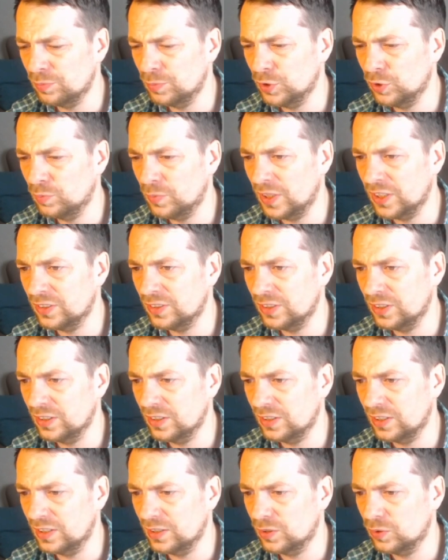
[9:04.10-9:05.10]
You might
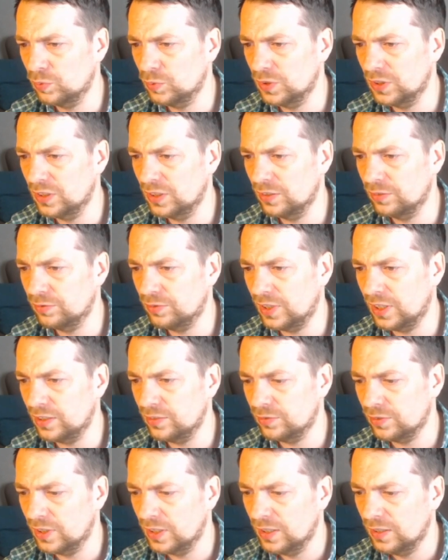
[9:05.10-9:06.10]
think that queen a5,
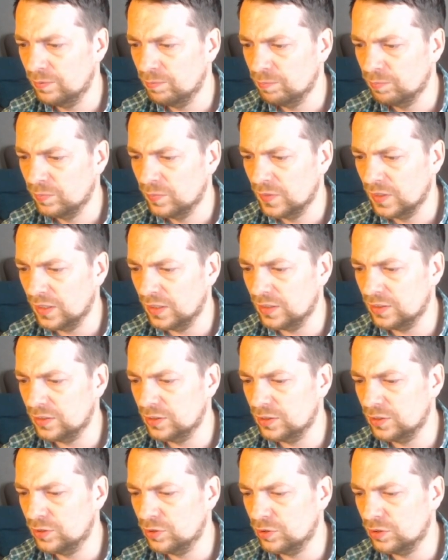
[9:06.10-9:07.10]

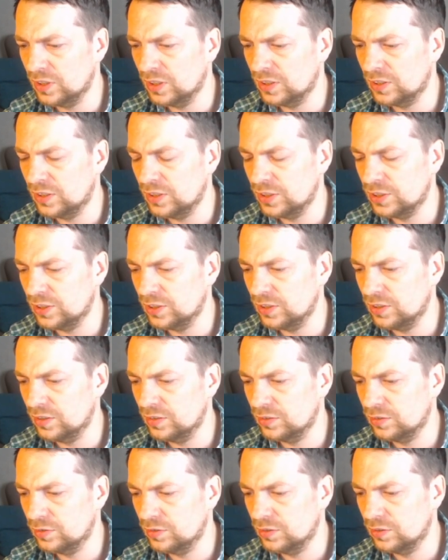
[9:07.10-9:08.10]
and not that easy.
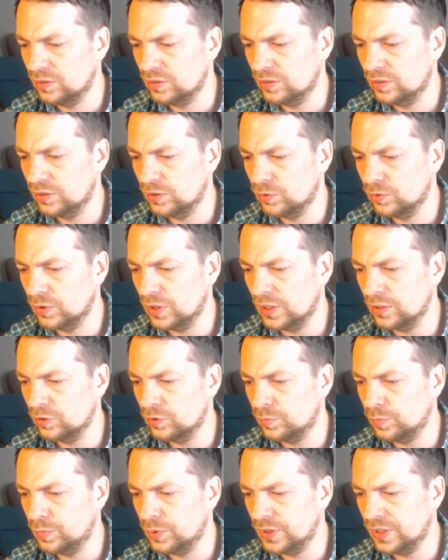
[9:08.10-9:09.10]
You
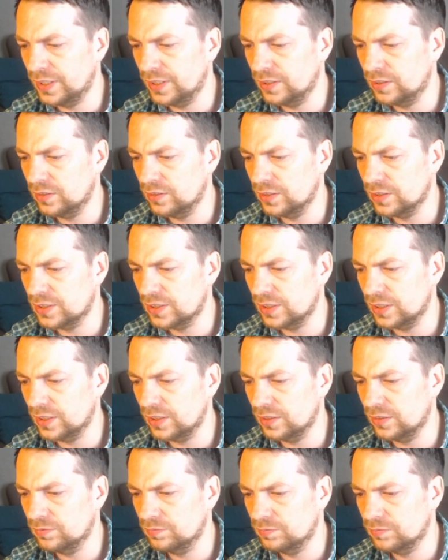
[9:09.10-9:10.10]
cannot play, let's
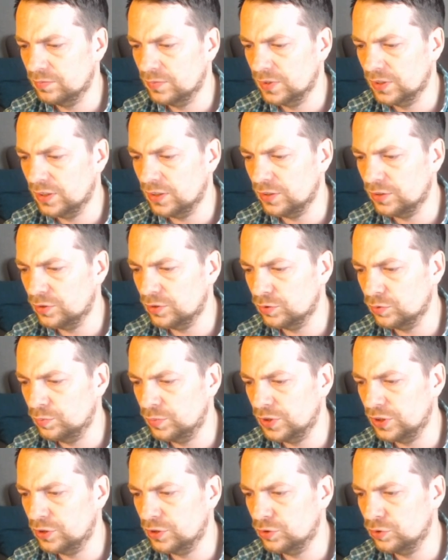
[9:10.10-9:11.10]
say, king to
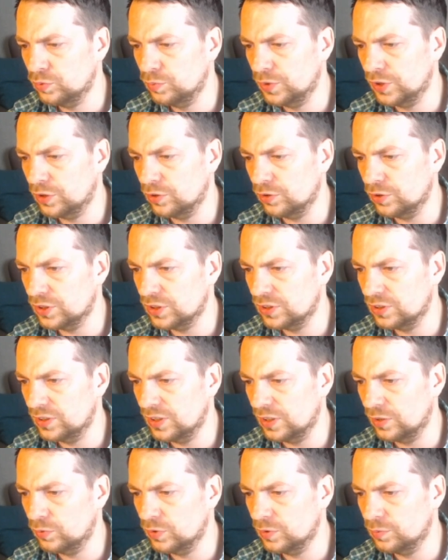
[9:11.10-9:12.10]
b2 because
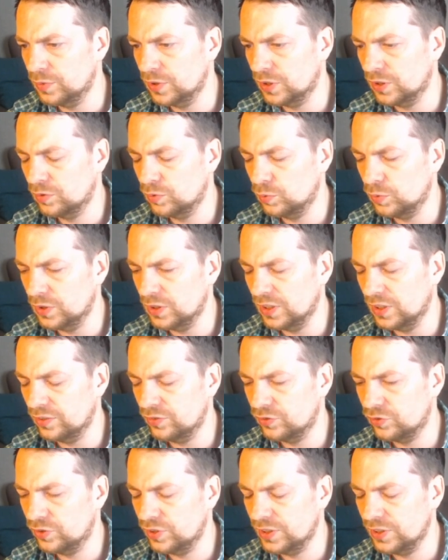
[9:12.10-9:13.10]
there will be queen
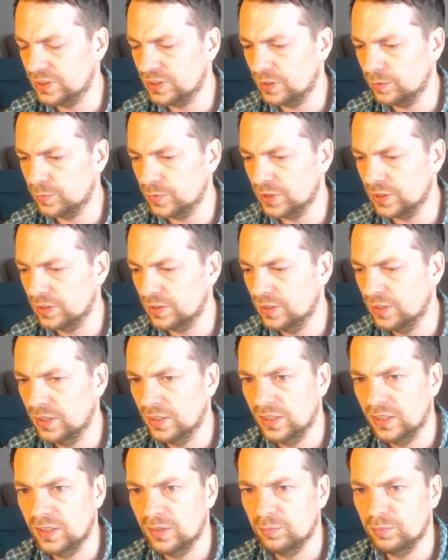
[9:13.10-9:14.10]
a3 something.
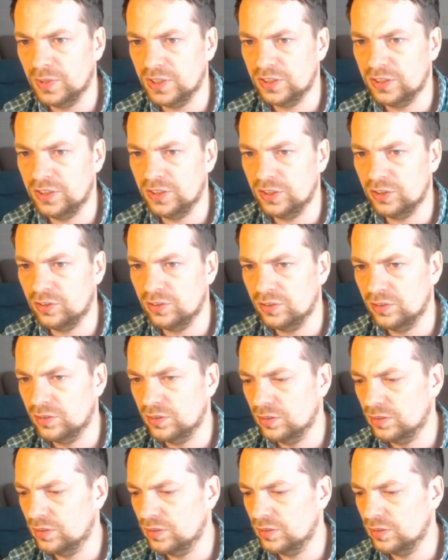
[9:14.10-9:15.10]
But here
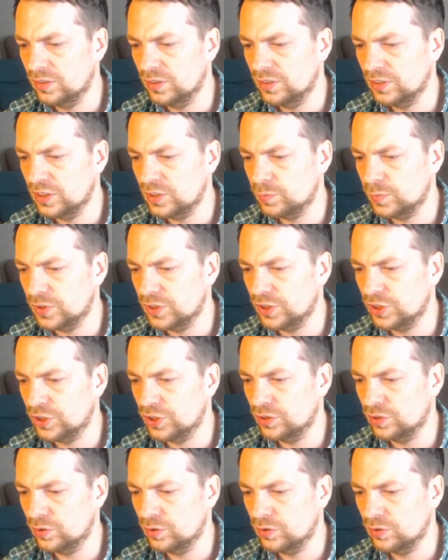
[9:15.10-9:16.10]
in this position,